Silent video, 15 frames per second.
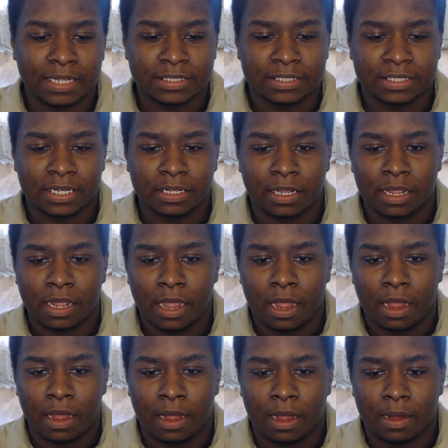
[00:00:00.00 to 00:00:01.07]
that's it.
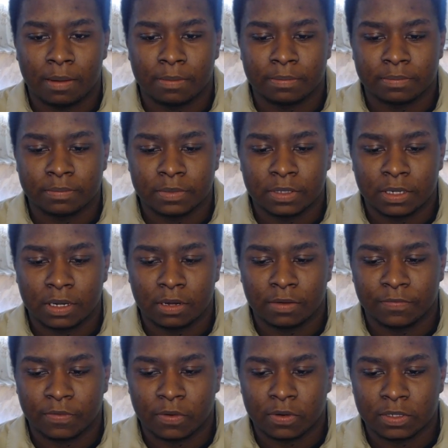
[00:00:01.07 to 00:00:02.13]
Um,
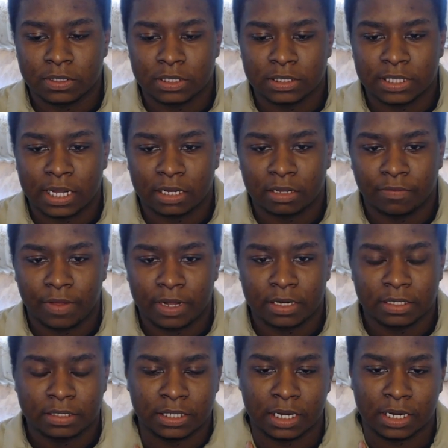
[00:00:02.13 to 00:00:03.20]
of course, this is
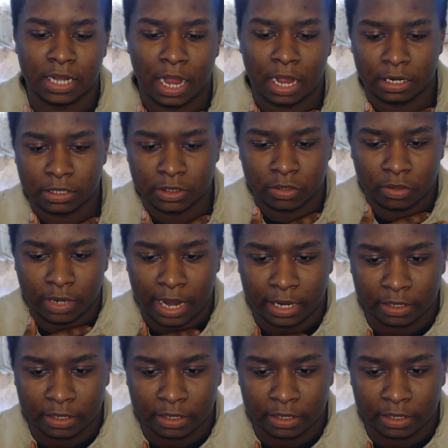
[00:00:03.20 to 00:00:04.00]
activated. ten guide and show the